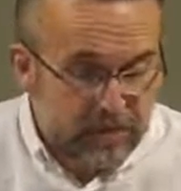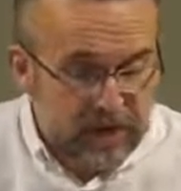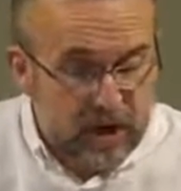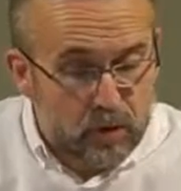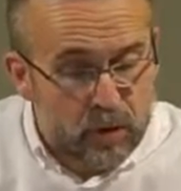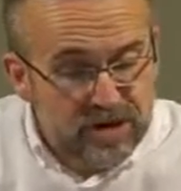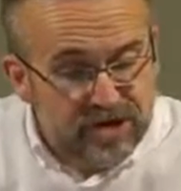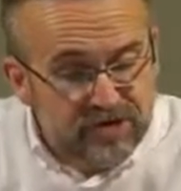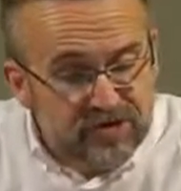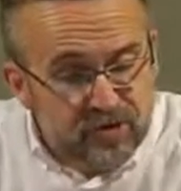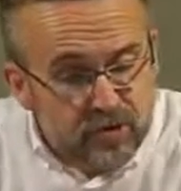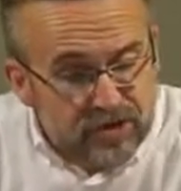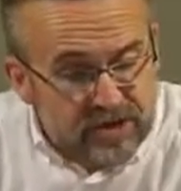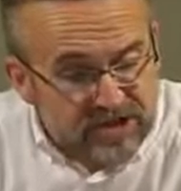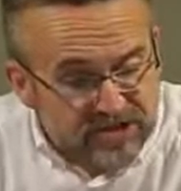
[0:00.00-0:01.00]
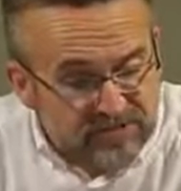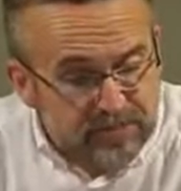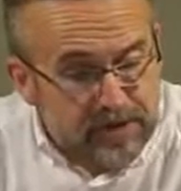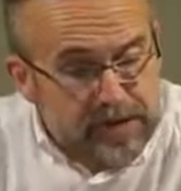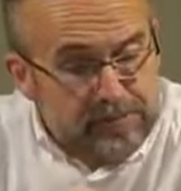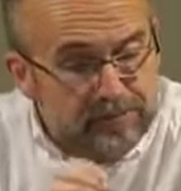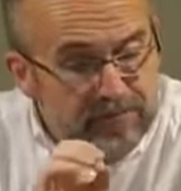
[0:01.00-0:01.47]
But I want you to notice
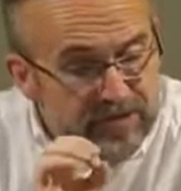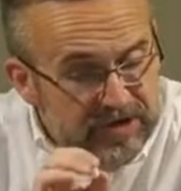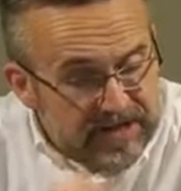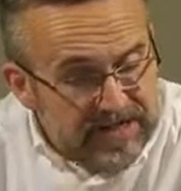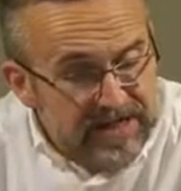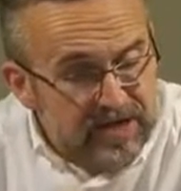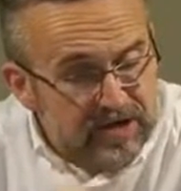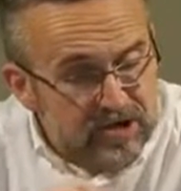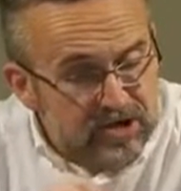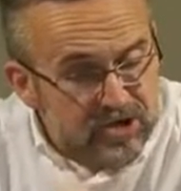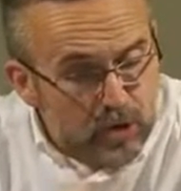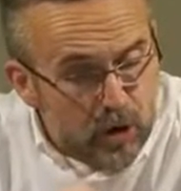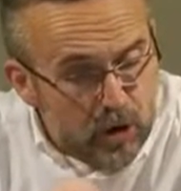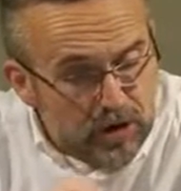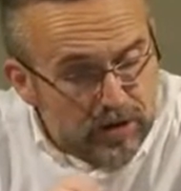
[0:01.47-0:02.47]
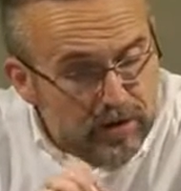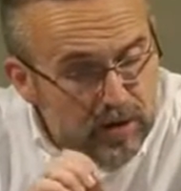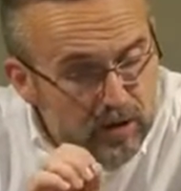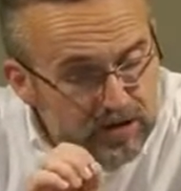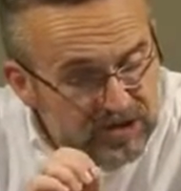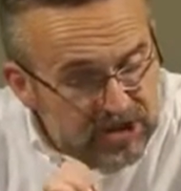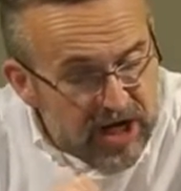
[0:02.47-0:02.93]
that here in John
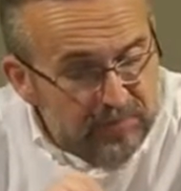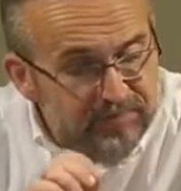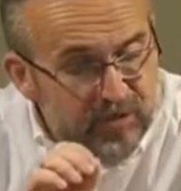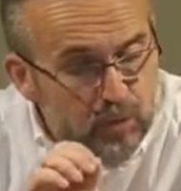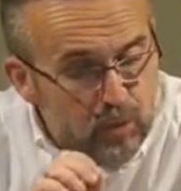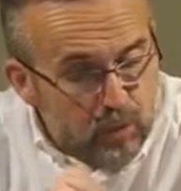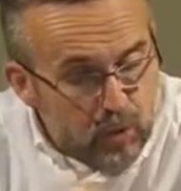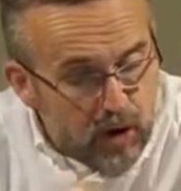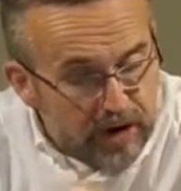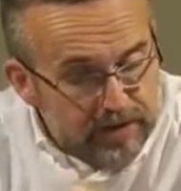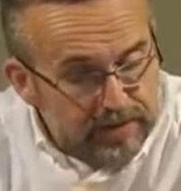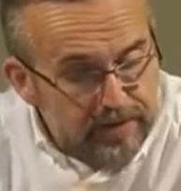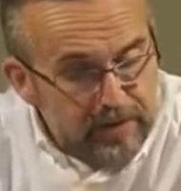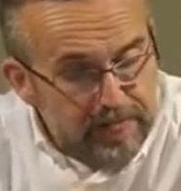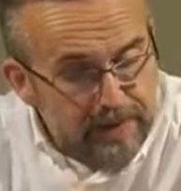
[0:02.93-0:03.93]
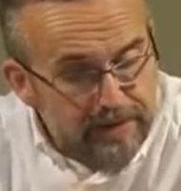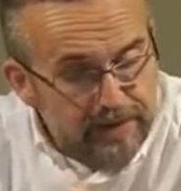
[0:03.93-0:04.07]
chapter 1,